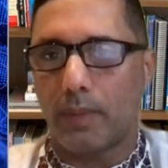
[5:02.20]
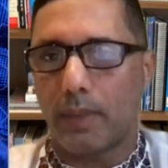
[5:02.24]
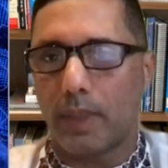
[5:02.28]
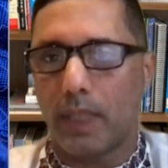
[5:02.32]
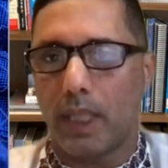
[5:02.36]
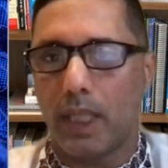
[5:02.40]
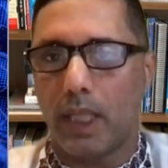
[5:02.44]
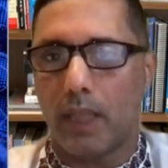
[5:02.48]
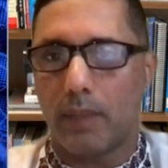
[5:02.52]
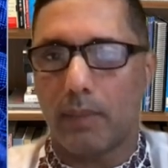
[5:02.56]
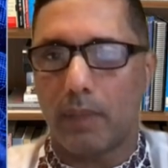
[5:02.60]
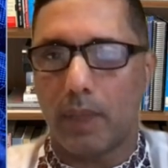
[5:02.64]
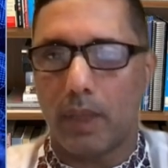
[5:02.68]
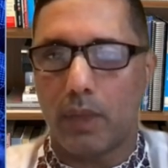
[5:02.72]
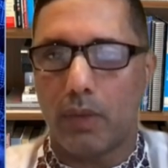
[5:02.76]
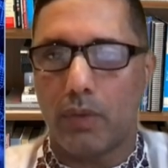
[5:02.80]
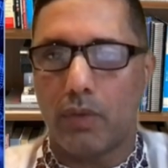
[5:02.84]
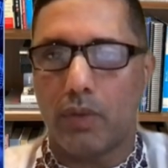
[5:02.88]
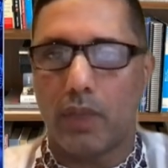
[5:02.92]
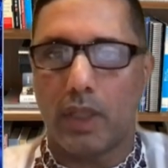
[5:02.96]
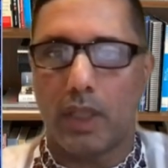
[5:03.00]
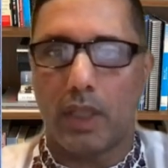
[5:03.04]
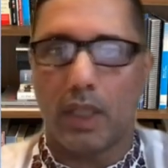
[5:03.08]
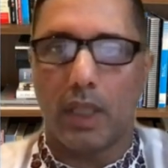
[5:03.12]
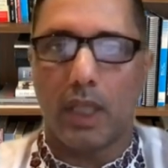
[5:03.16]
air by
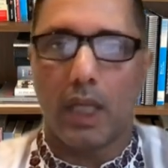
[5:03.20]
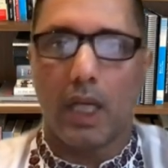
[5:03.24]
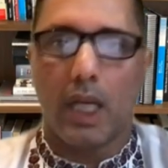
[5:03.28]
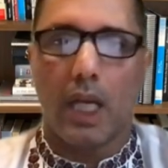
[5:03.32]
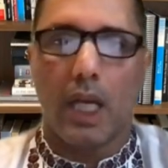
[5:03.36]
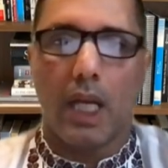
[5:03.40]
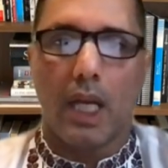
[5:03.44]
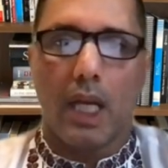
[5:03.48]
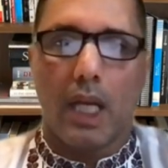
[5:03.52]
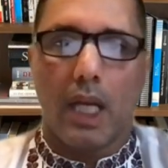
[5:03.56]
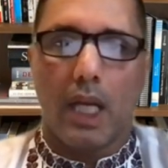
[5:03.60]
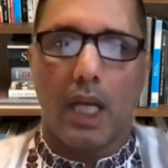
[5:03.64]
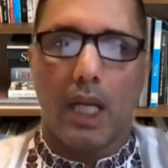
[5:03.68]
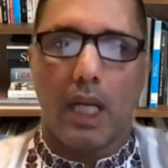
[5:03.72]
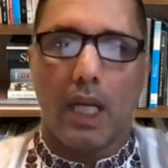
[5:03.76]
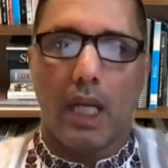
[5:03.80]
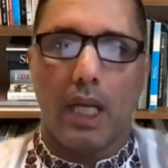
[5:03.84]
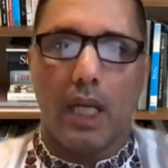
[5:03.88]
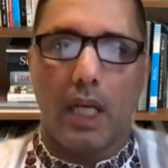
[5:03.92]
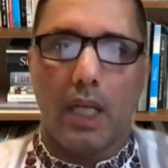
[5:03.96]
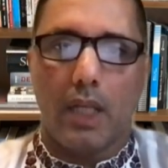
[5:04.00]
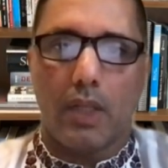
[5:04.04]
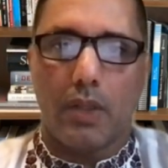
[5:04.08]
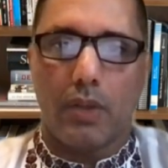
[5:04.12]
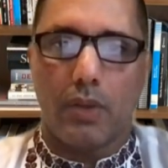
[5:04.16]
using, uh,
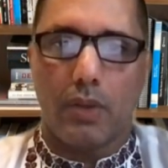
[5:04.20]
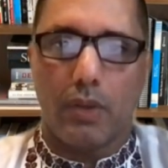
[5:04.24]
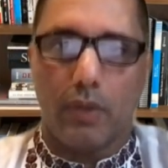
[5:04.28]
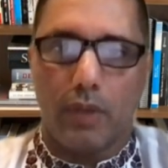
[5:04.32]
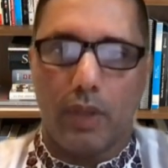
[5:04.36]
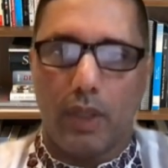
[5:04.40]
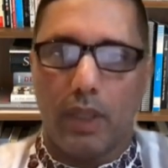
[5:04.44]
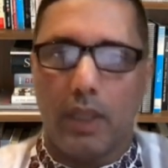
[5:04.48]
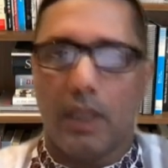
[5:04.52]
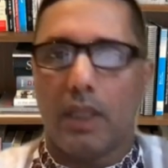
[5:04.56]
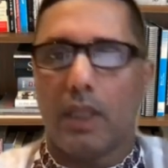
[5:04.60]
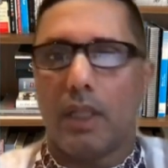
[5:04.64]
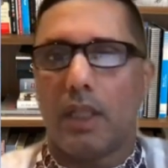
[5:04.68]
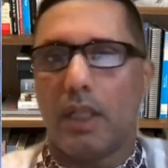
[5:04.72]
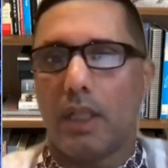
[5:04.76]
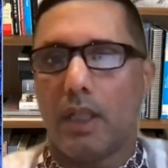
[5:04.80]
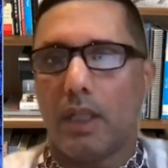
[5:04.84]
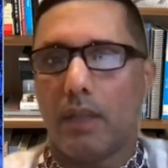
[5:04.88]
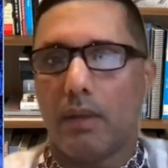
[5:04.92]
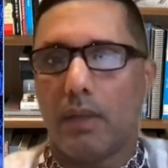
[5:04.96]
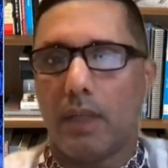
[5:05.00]
as you know, the uh,